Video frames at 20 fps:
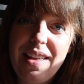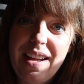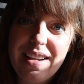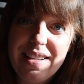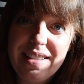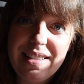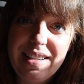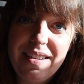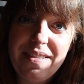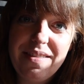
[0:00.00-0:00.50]

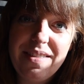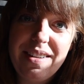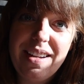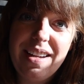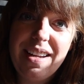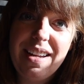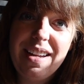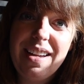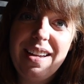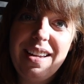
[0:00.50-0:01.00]

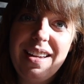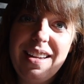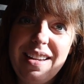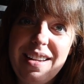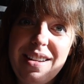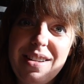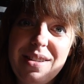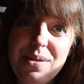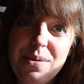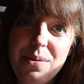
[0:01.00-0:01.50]
thanksgiving
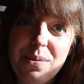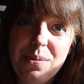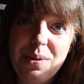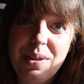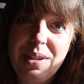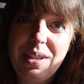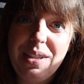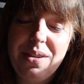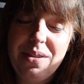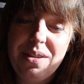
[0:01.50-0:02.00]
is
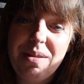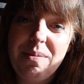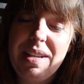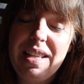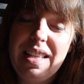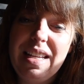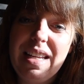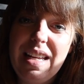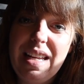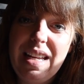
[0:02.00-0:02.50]
really going to
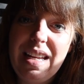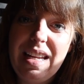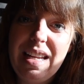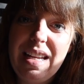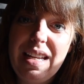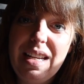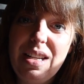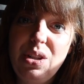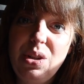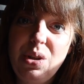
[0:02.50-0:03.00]
be the
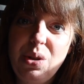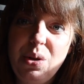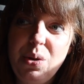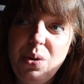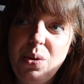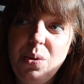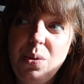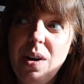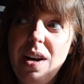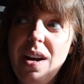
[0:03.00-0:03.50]
key
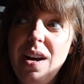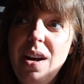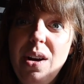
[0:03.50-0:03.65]
to